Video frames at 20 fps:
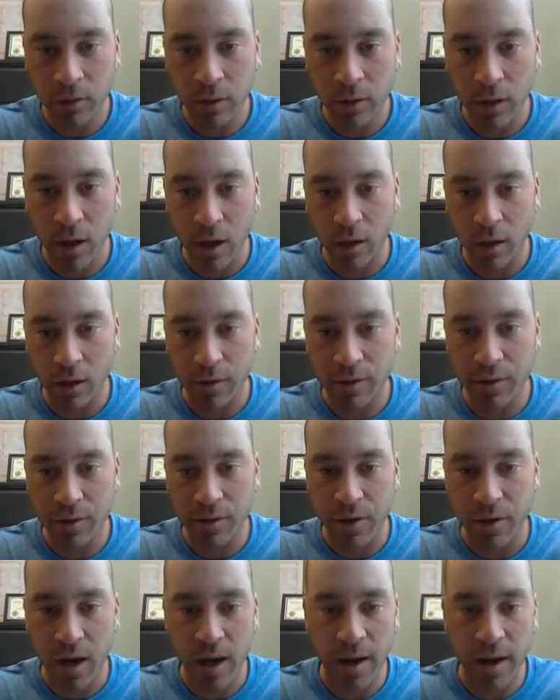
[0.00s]
College
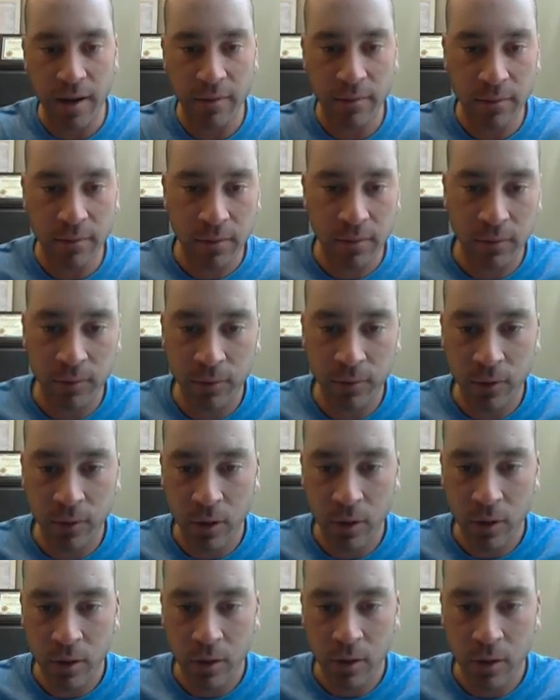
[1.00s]
Drive,
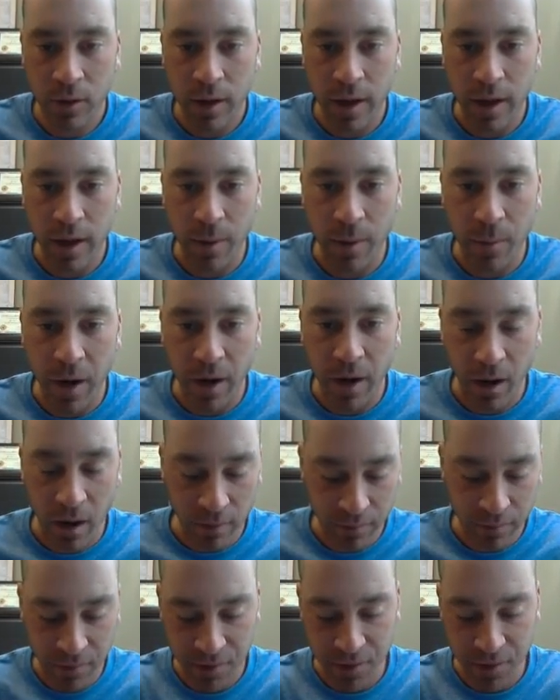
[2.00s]
and my
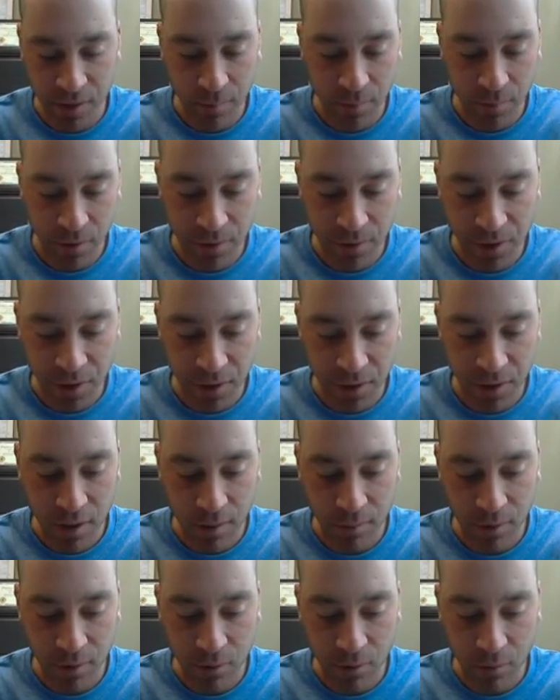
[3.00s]
office number
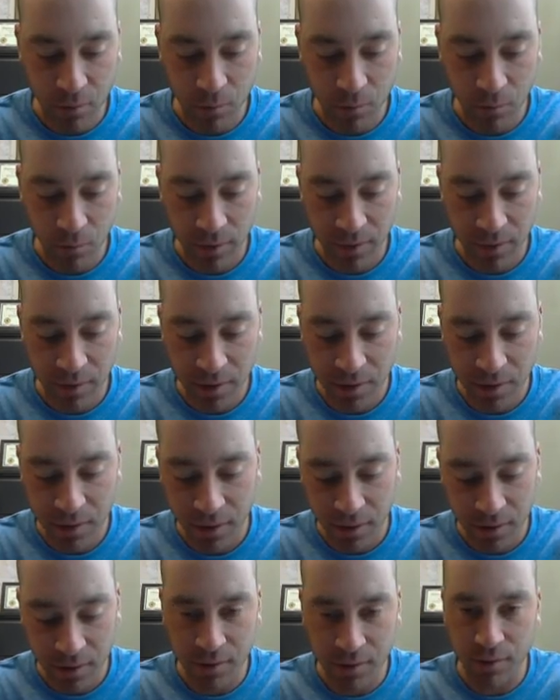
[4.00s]

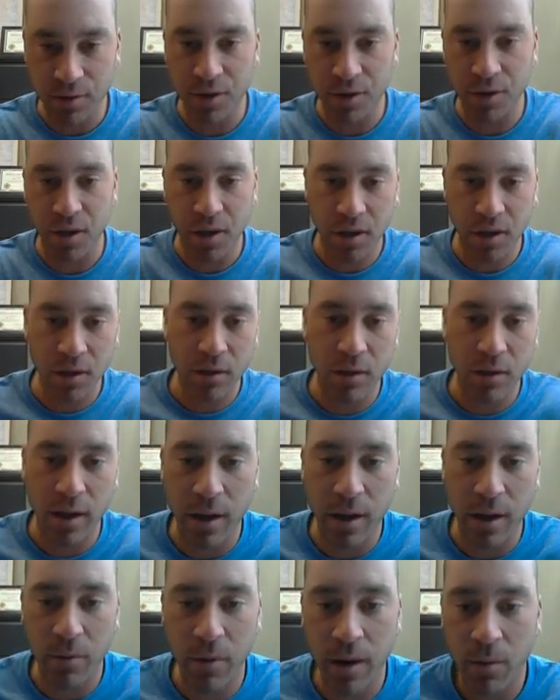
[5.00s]
GW116G,
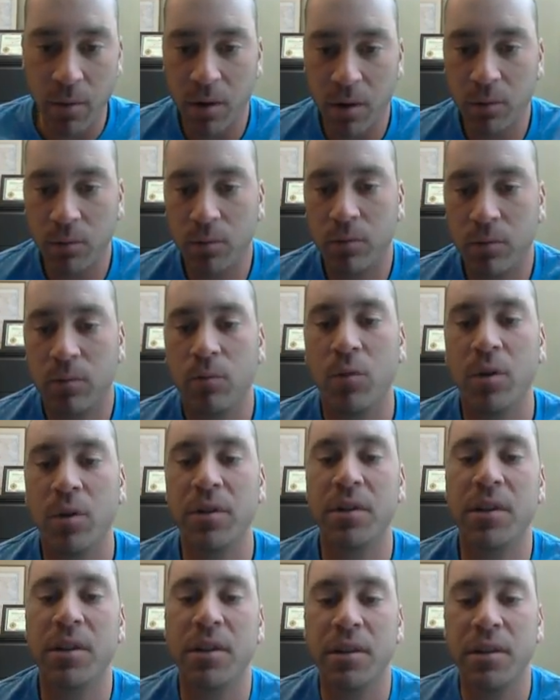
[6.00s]
Gateway
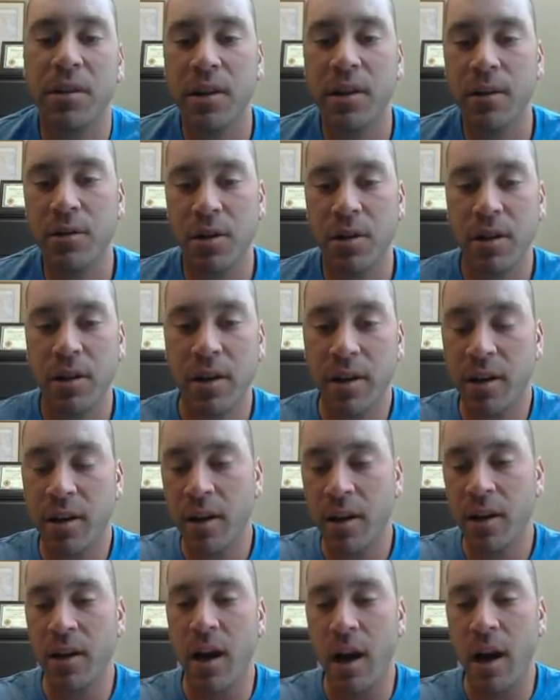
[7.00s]
116G.
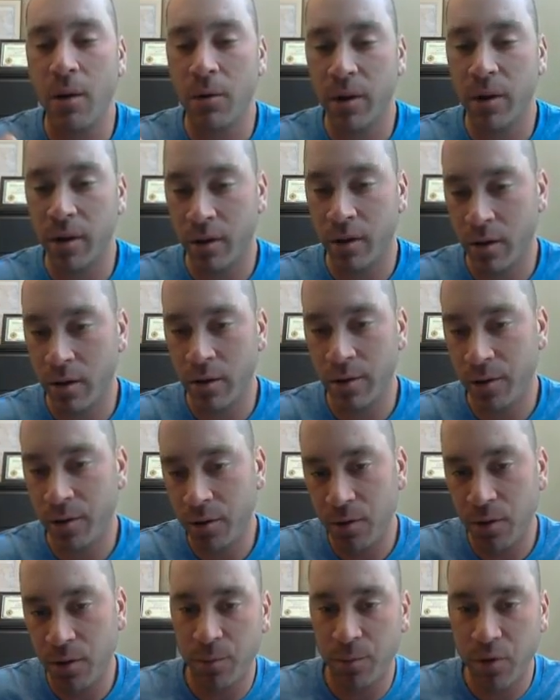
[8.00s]
Again, I would encourage
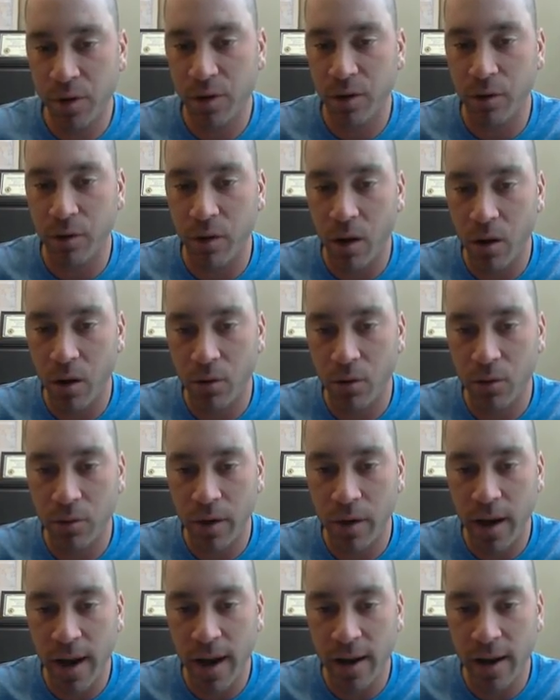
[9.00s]
you to put your
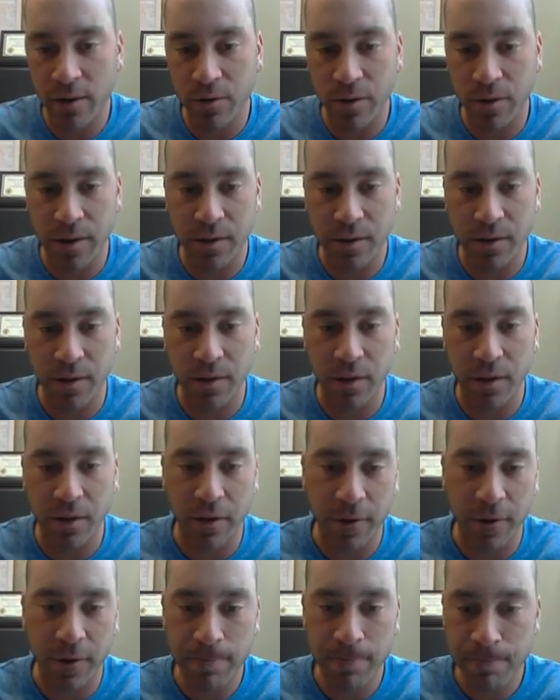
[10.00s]
own address in
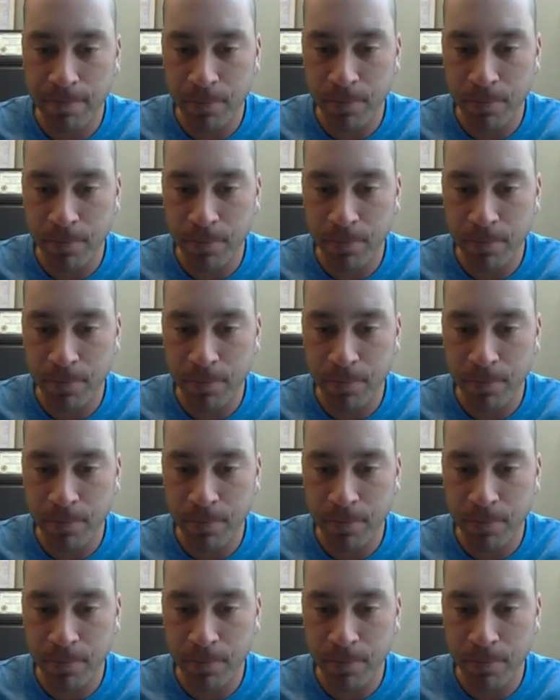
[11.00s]
here.